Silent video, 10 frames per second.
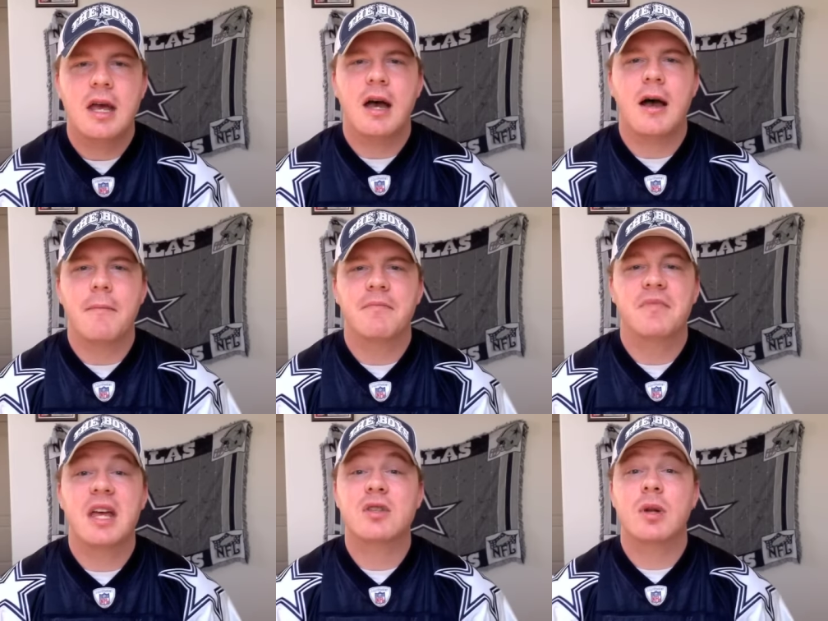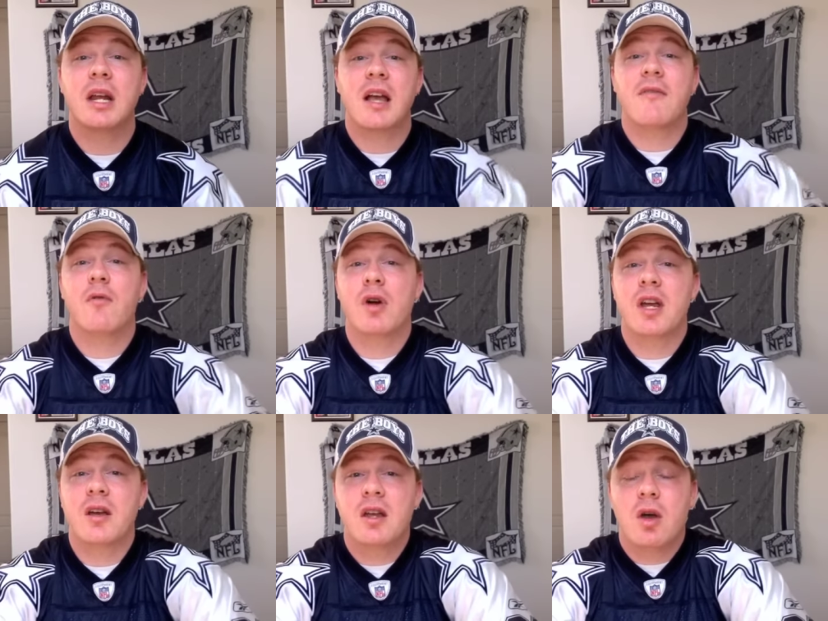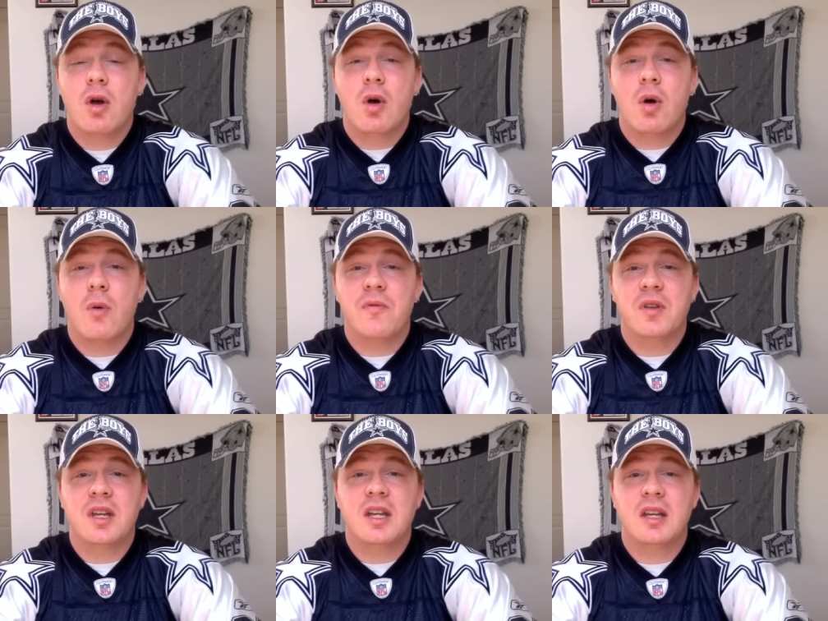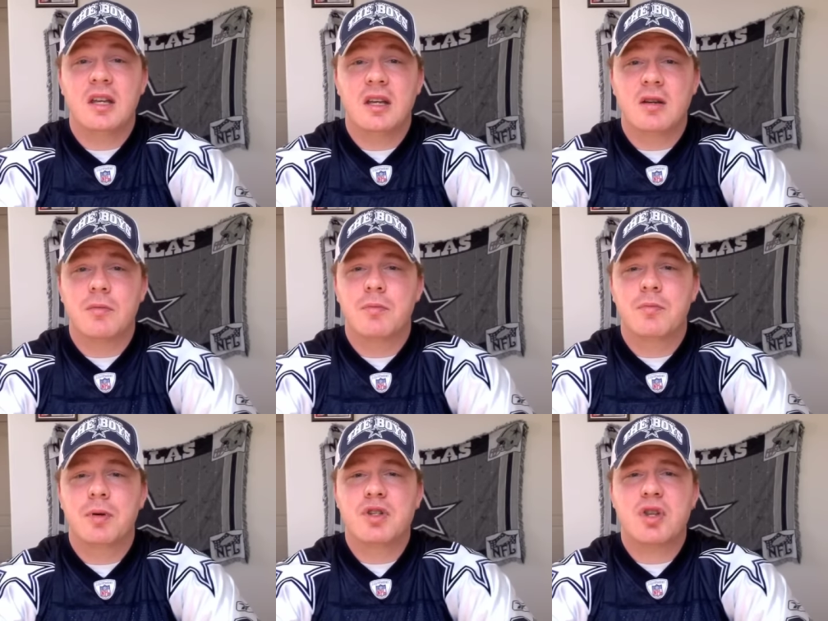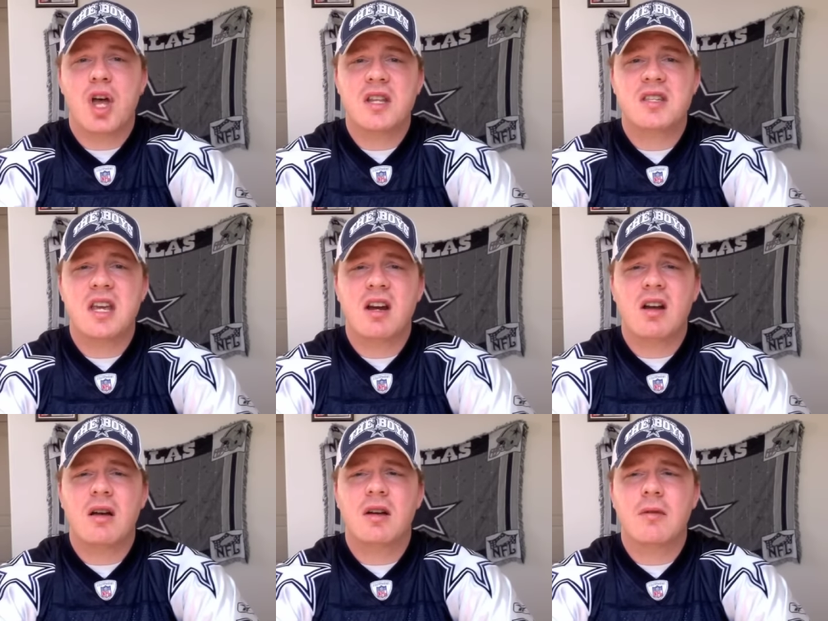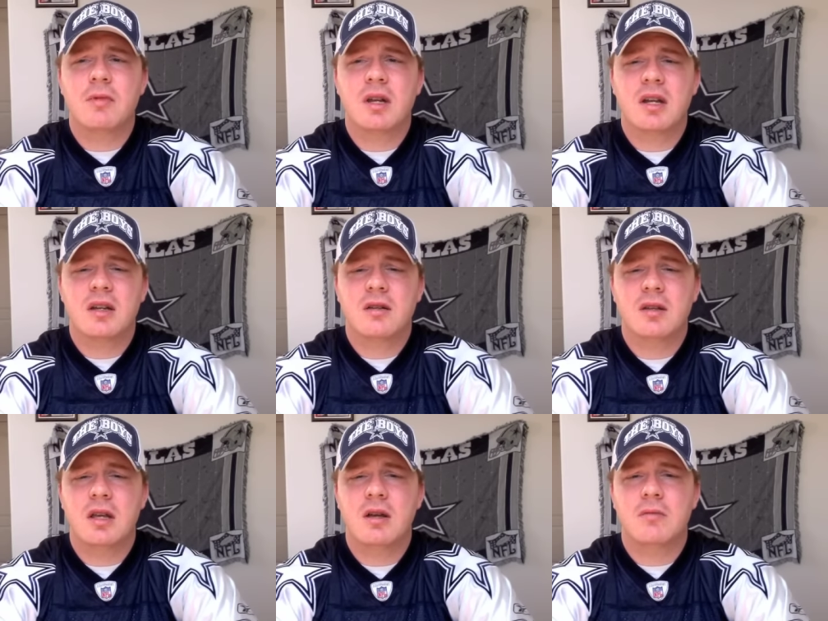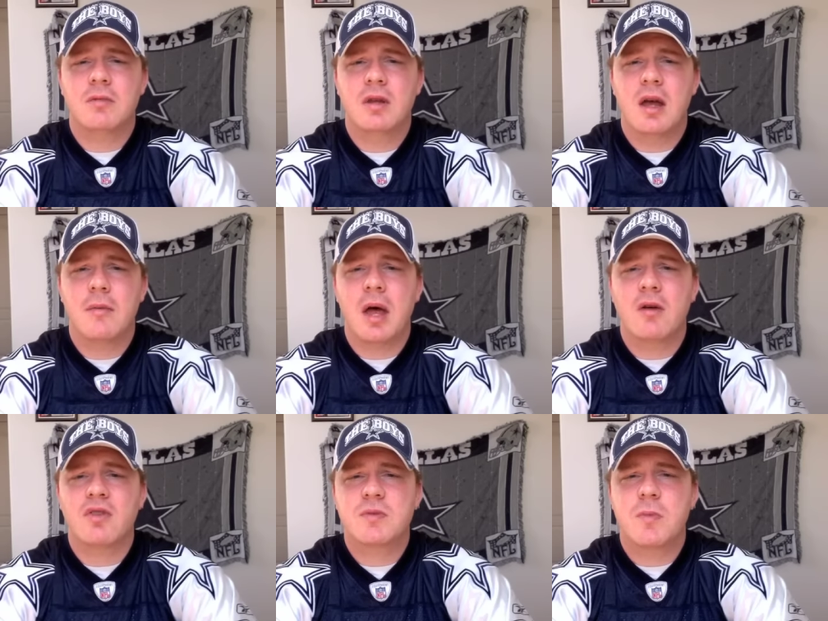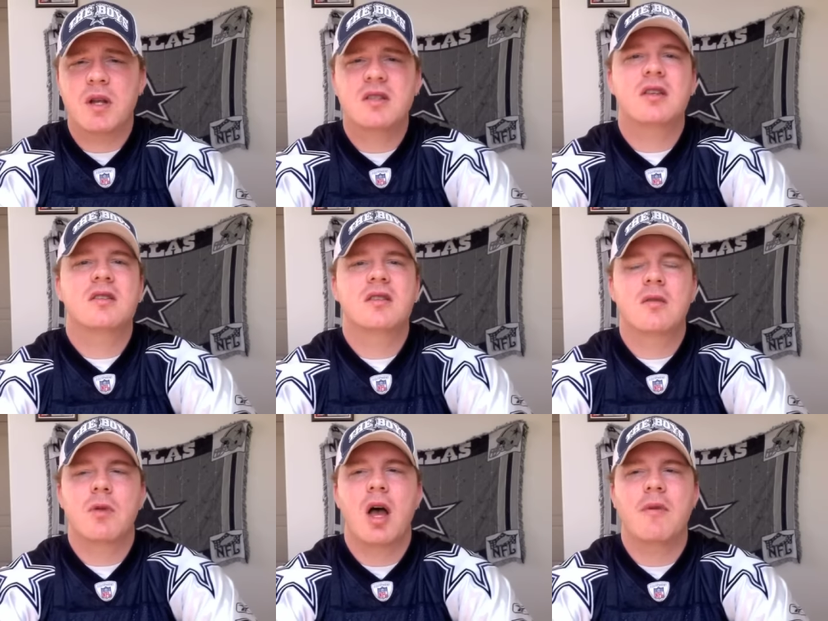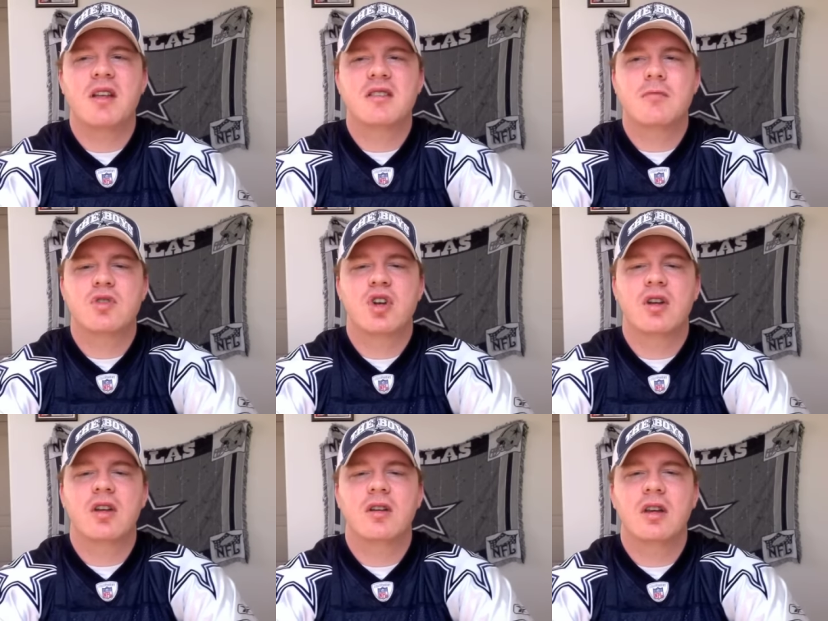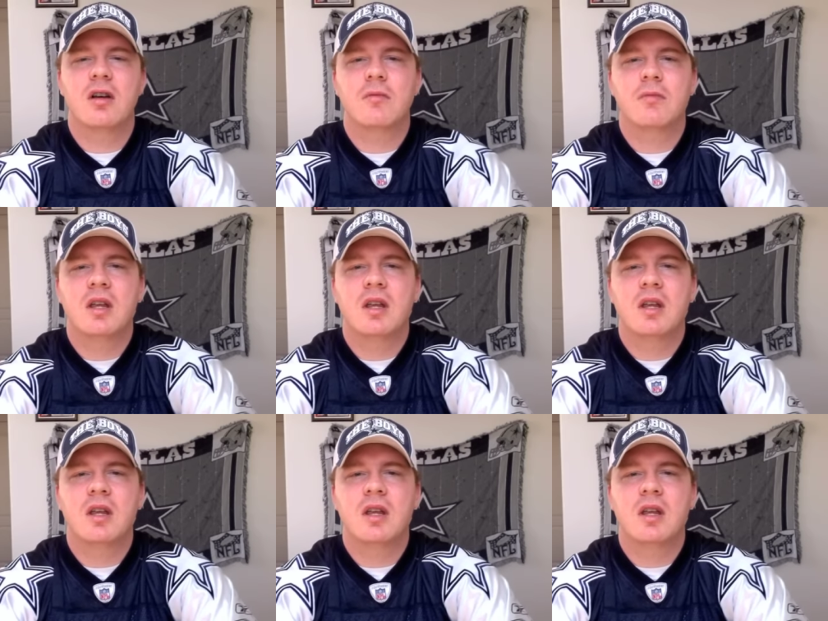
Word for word: Um, that's what I got for you. Hopefully, you know, put your thoughts there. I'm, I'm gonna, you know, I'll, I'll respond to some comments. I'm sure, you know,